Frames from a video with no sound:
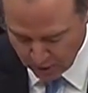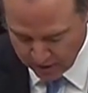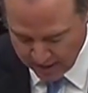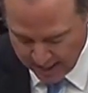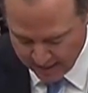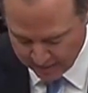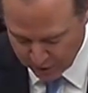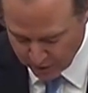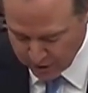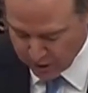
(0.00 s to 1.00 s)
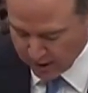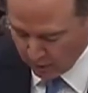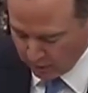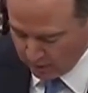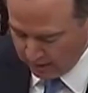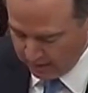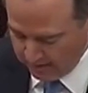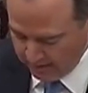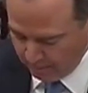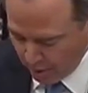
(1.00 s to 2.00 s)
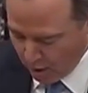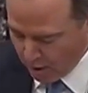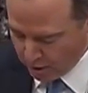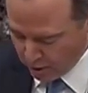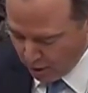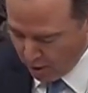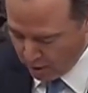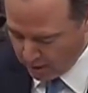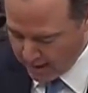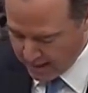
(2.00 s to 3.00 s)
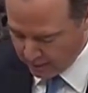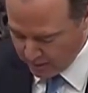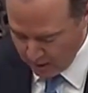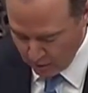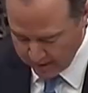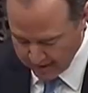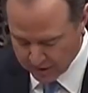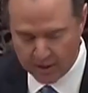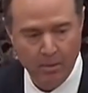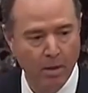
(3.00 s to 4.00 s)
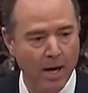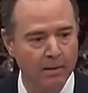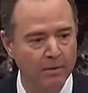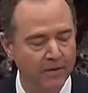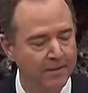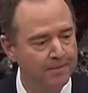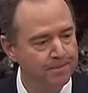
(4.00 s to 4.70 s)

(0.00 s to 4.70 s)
going to have Attorney General Barr call, and we will get to the bottom of it.